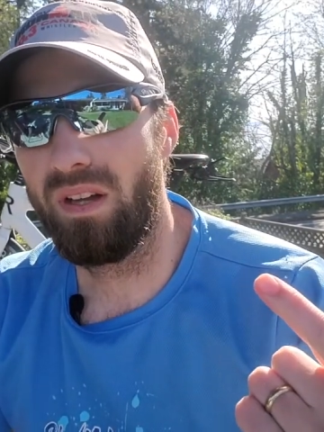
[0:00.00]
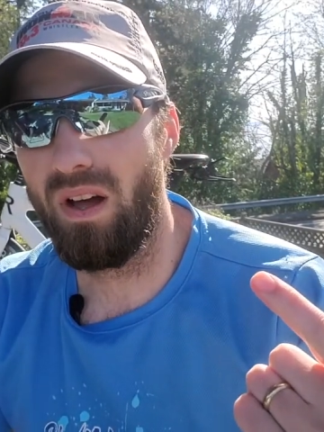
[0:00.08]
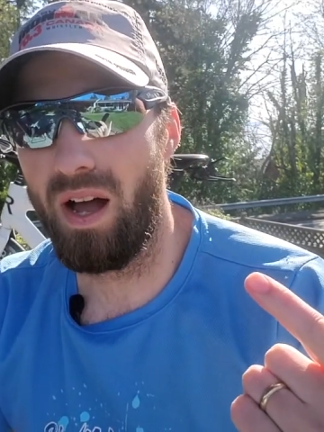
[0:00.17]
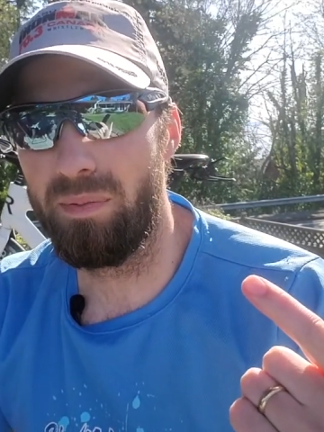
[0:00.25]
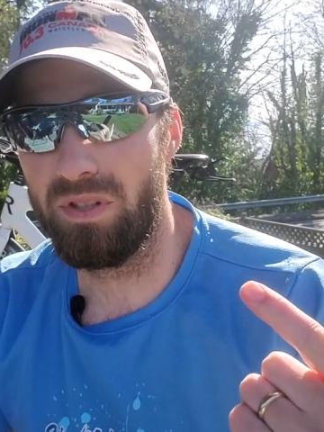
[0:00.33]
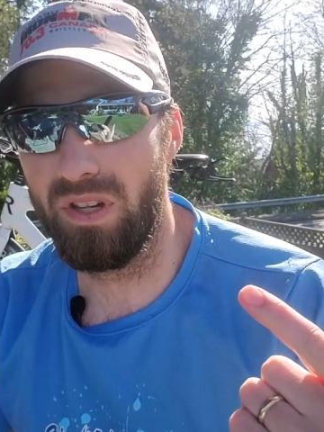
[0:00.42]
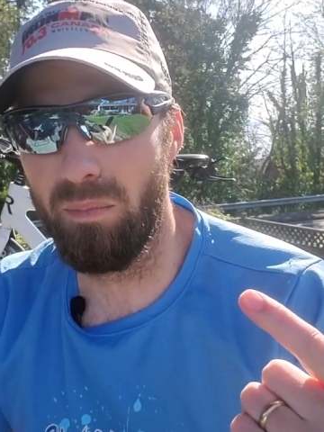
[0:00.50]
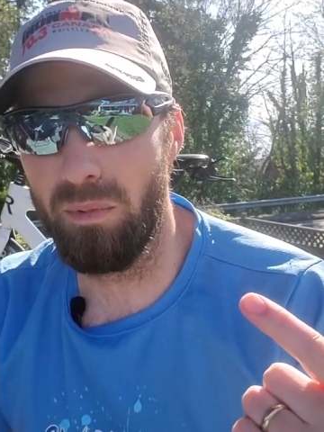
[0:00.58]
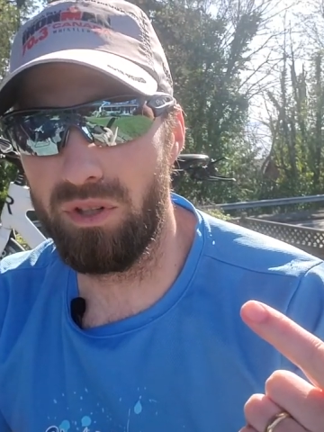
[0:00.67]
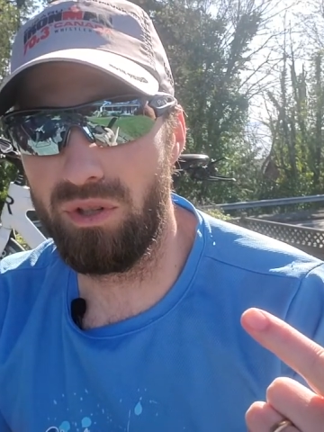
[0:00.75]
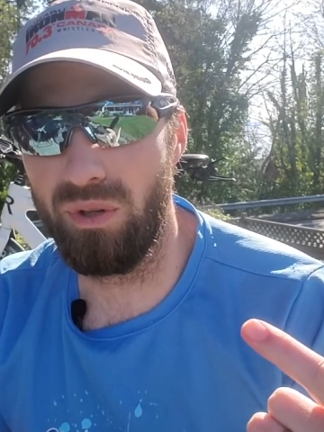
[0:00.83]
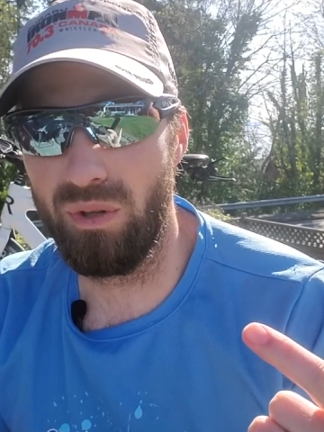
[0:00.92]
Option number
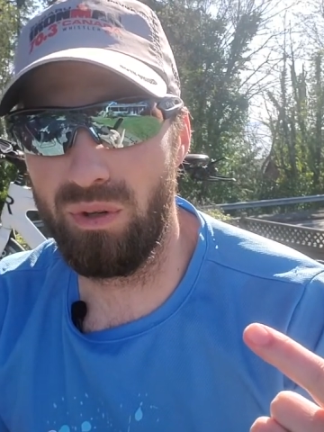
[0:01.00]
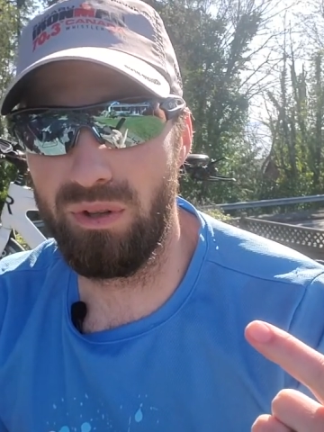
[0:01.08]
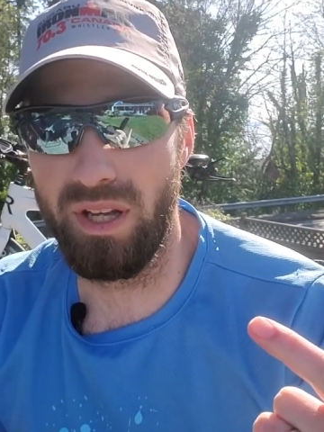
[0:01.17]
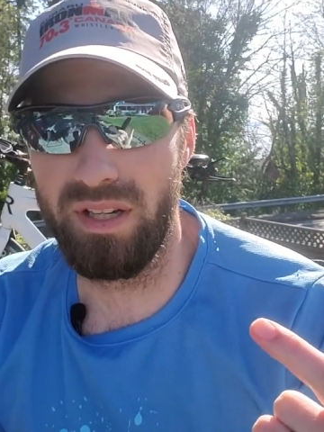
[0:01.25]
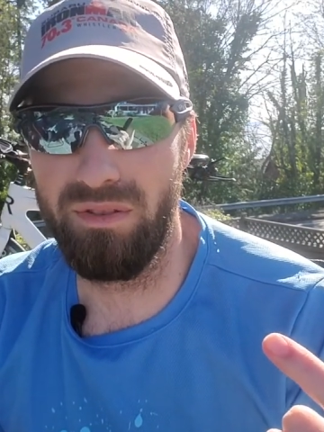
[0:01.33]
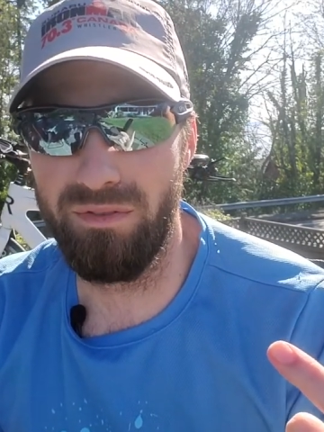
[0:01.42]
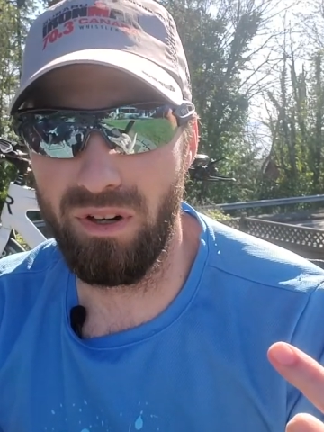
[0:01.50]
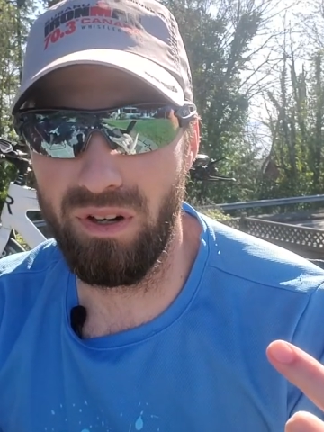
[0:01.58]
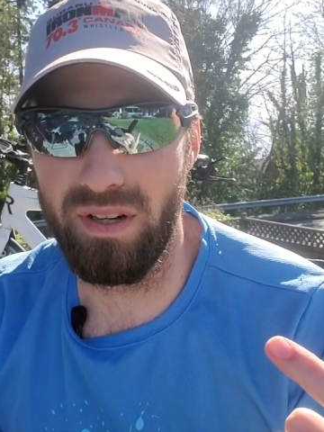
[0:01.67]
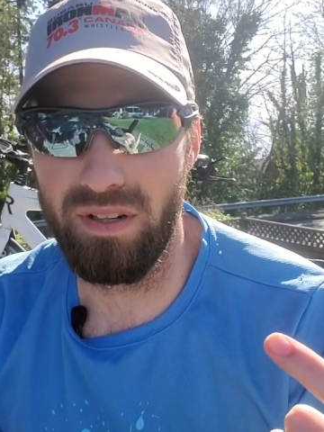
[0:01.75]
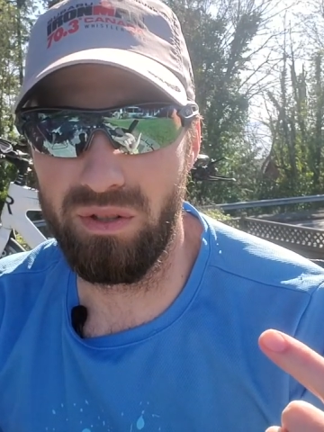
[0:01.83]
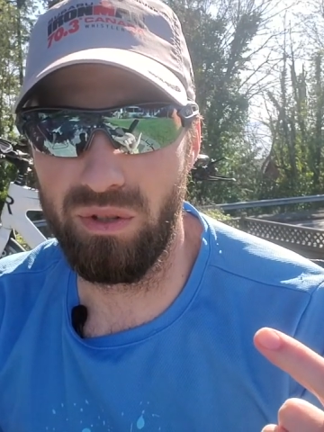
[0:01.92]
two, they
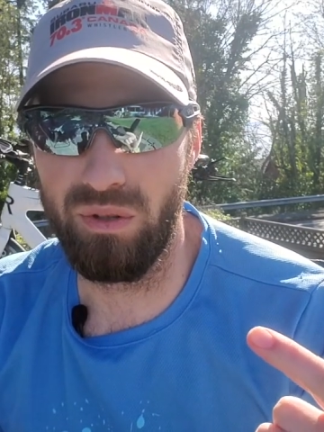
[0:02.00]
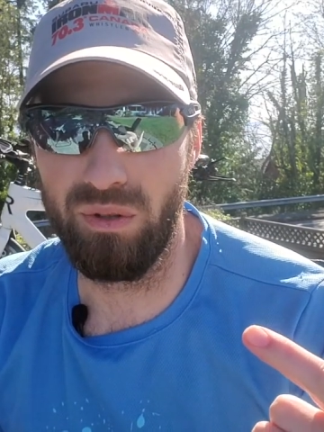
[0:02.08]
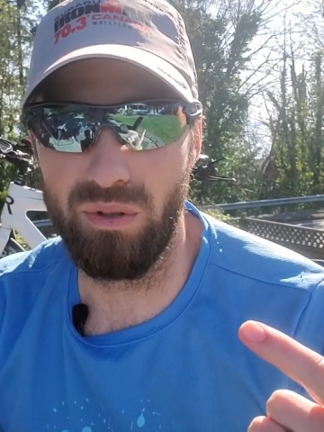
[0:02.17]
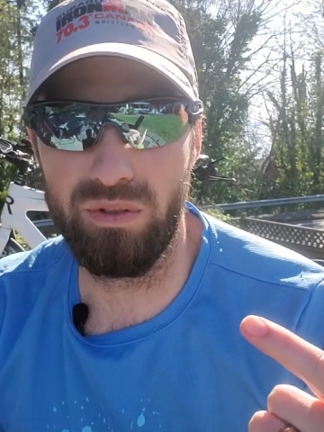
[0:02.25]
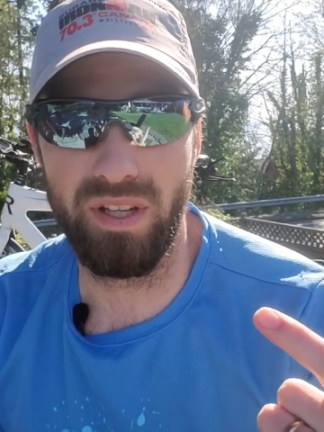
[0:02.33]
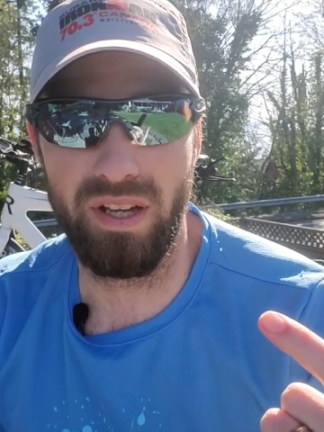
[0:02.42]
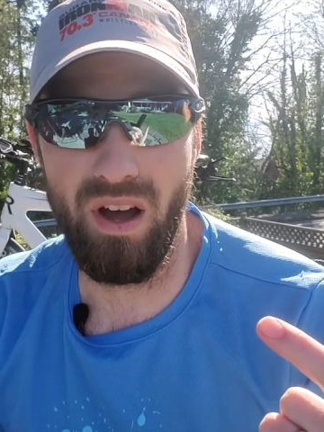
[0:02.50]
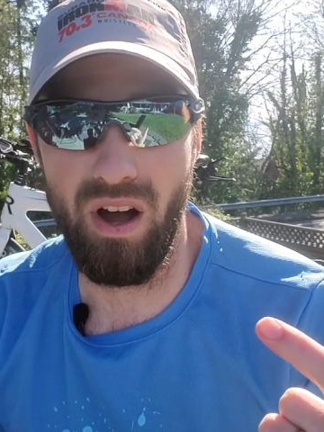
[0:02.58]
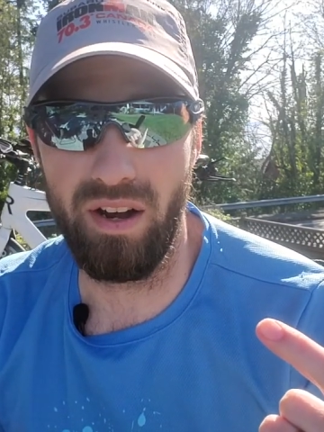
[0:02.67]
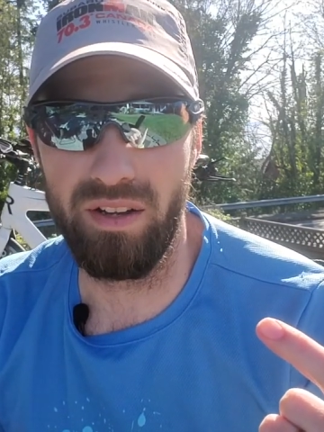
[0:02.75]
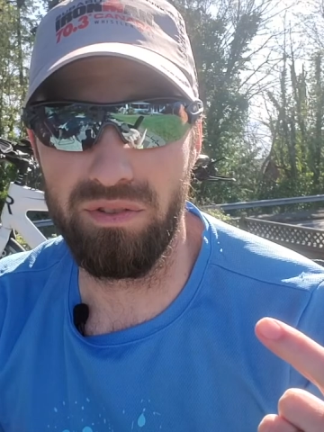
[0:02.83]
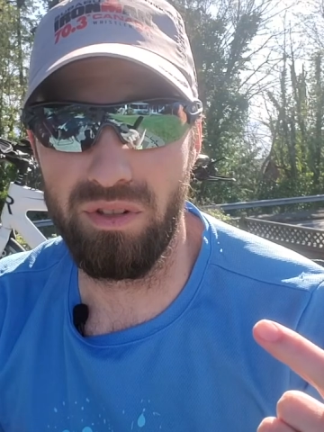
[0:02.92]
defer it to, say,
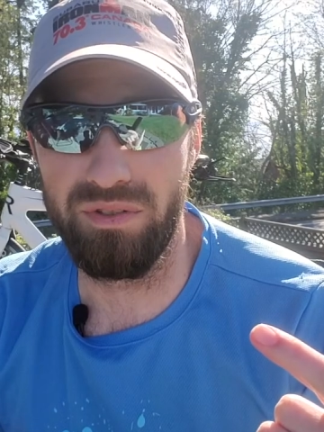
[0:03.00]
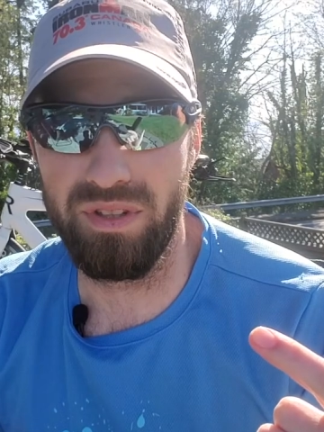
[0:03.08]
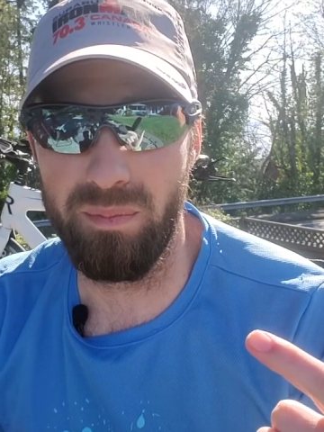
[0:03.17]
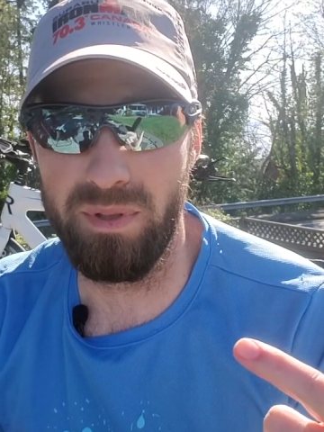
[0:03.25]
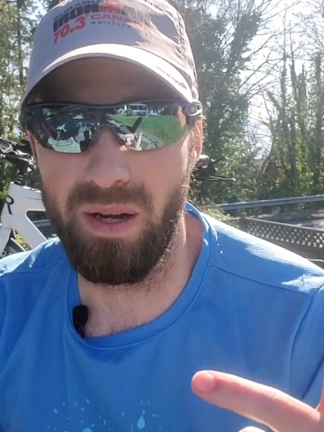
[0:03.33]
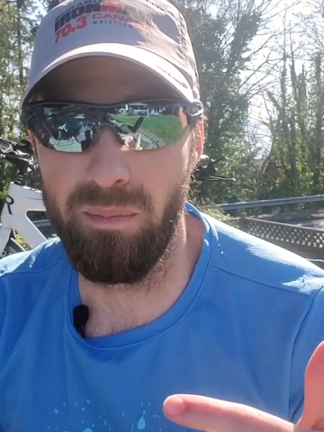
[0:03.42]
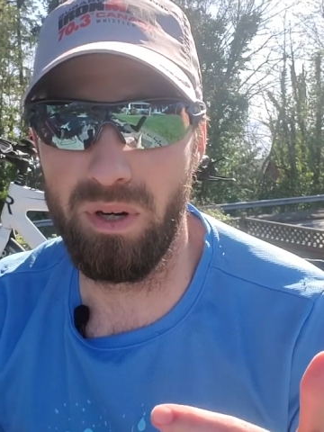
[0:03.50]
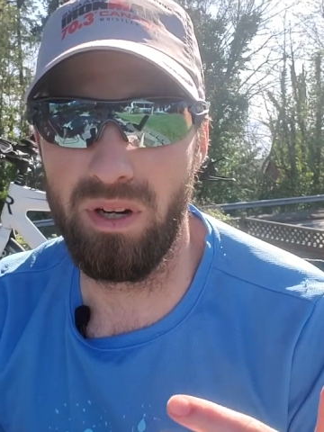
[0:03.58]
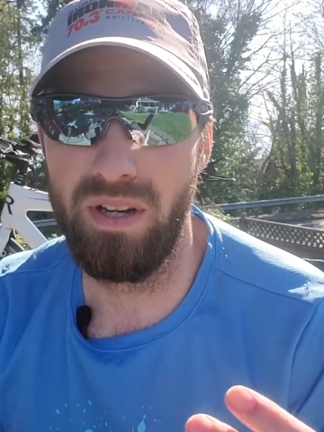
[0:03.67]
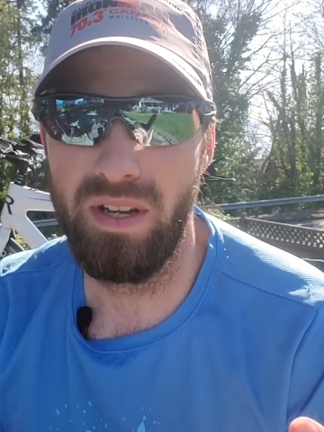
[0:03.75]
August or September.